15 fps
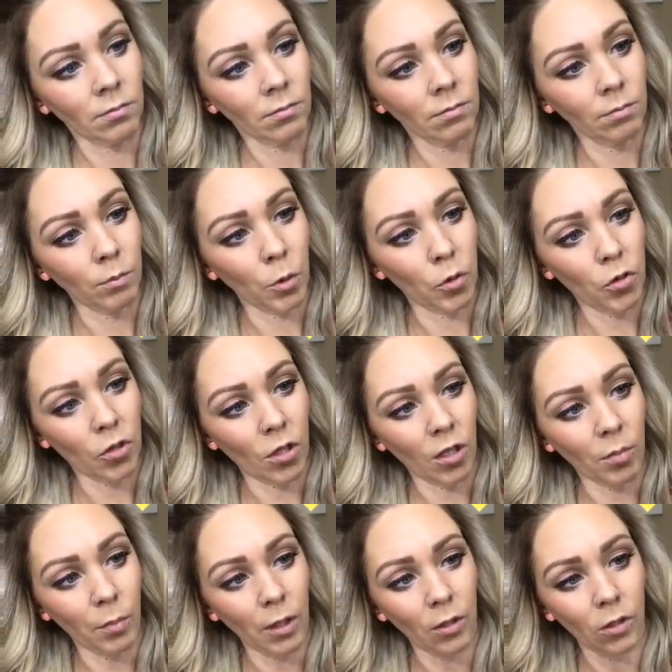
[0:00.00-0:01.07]
Moodstruck
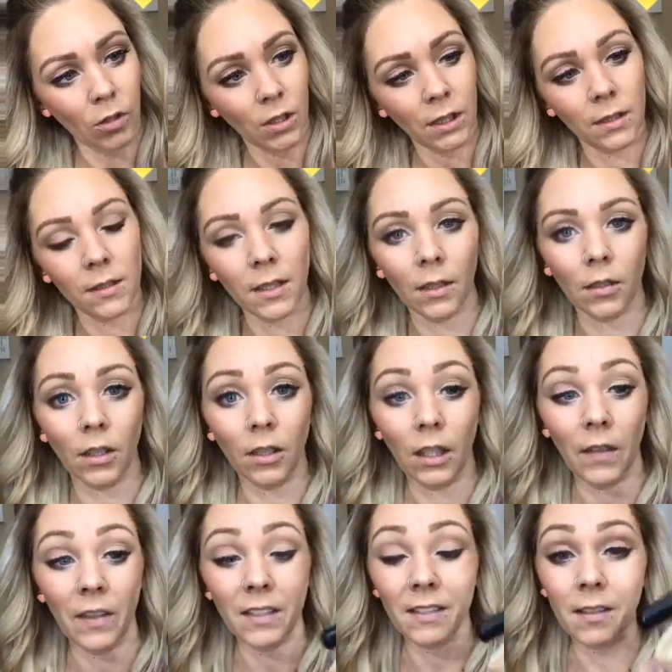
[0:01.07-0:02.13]
Mineral Concealer. And
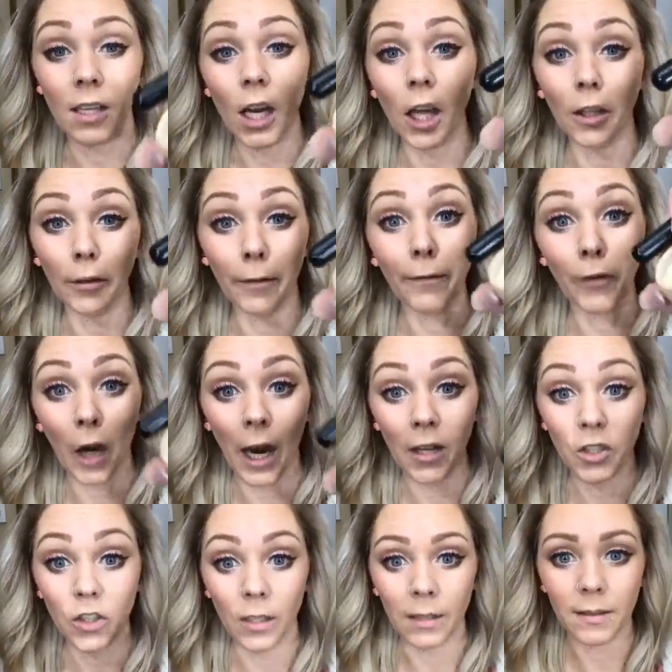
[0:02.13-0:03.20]
this is the color
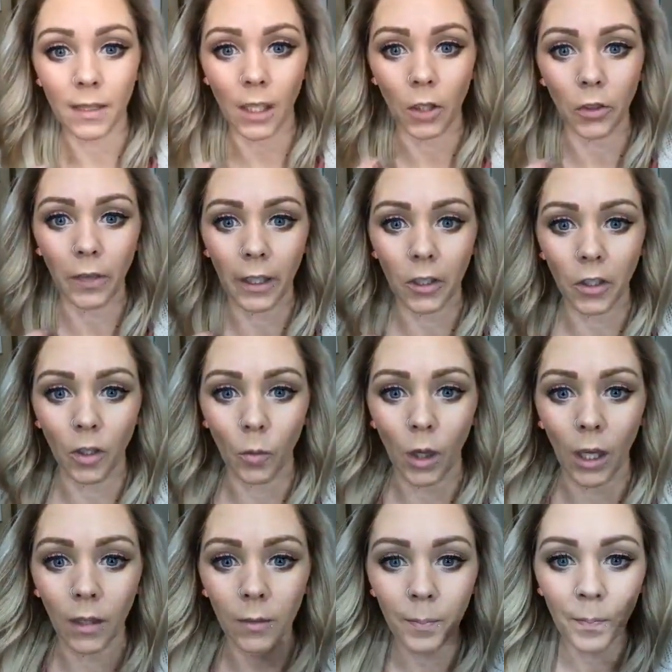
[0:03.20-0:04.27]
Fresh. That's the color that you're going to want.
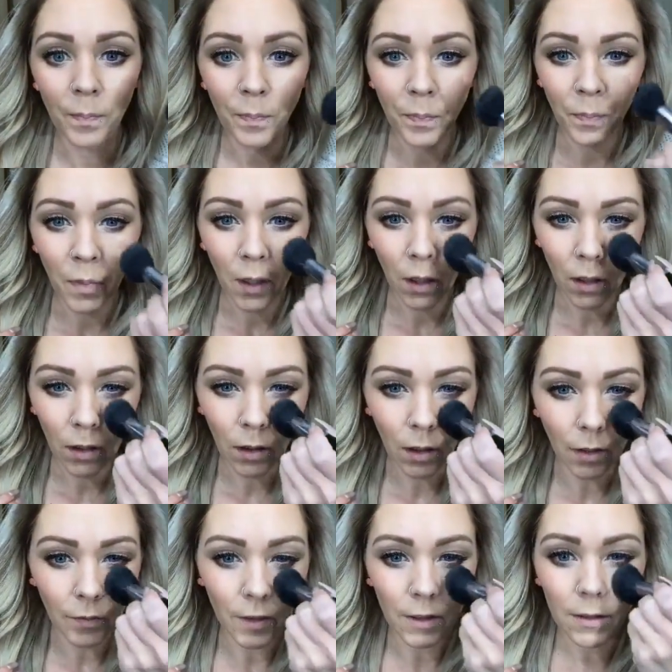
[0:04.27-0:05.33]

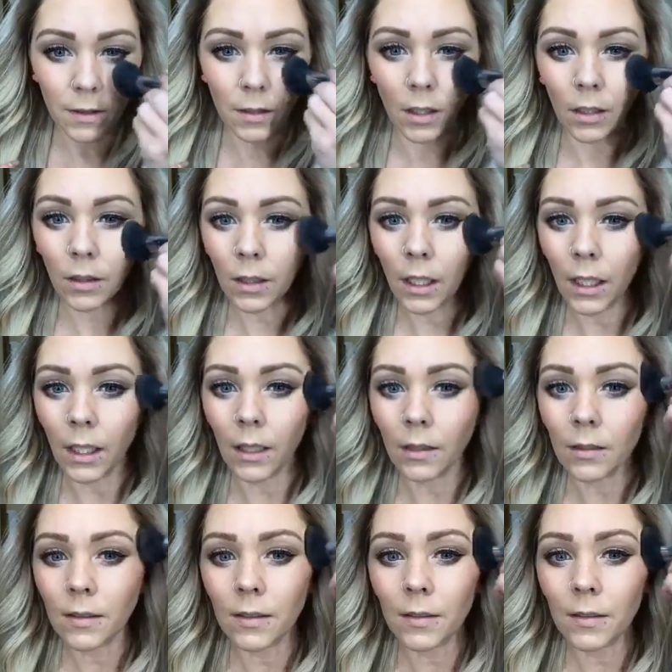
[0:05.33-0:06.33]
Love this look. Thanks.